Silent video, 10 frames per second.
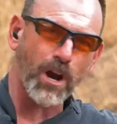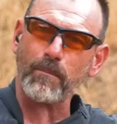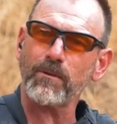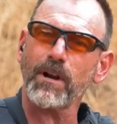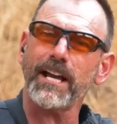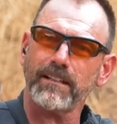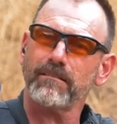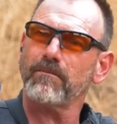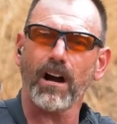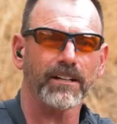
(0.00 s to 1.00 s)
dropped me right
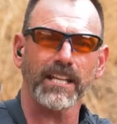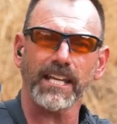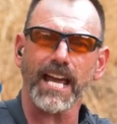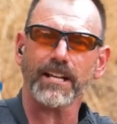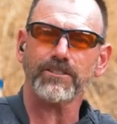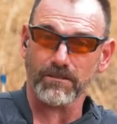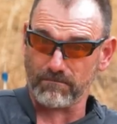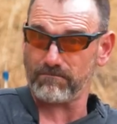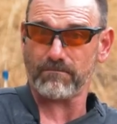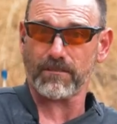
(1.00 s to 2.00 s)
onto the X,
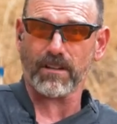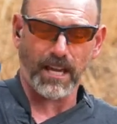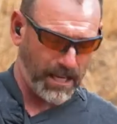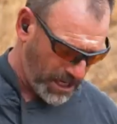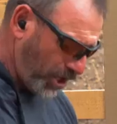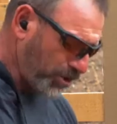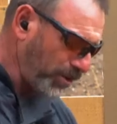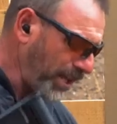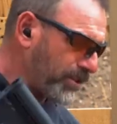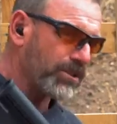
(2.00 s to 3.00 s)
okay?
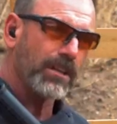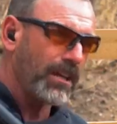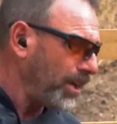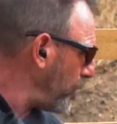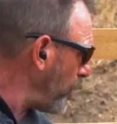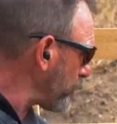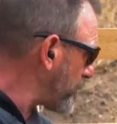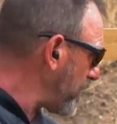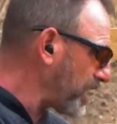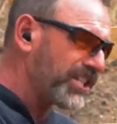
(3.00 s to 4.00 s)
So that's, you notice
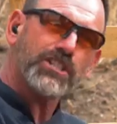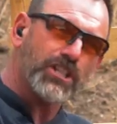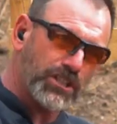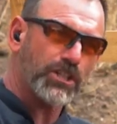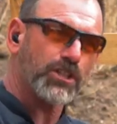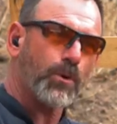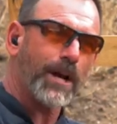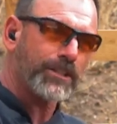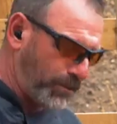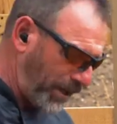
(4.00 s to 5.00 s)
that the distance isn't
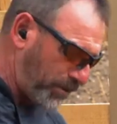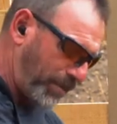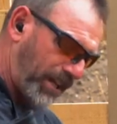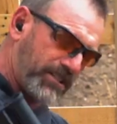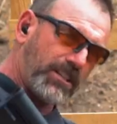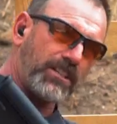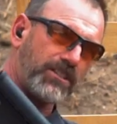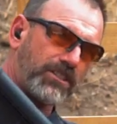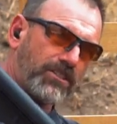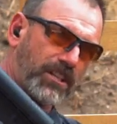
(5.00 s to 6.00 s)
quite so much because the
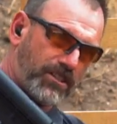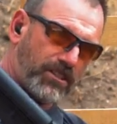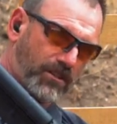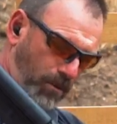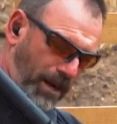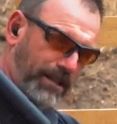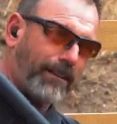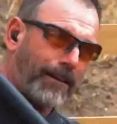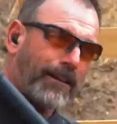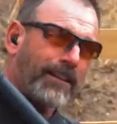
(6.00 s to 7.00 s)
distance isn't quite
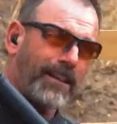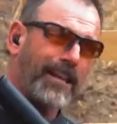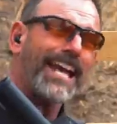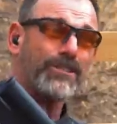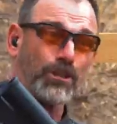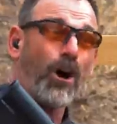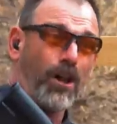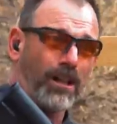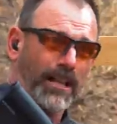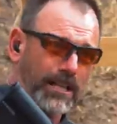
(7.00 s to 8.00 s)
as
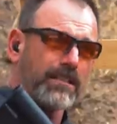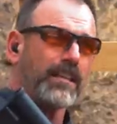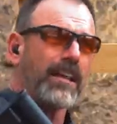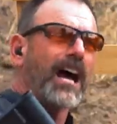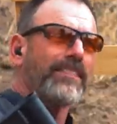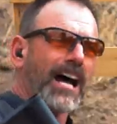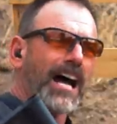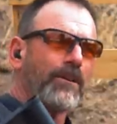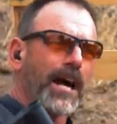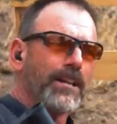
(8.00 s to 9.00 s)
tall as the
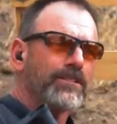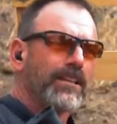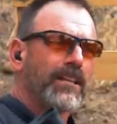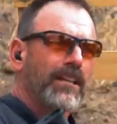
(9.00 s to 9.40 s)
high rise.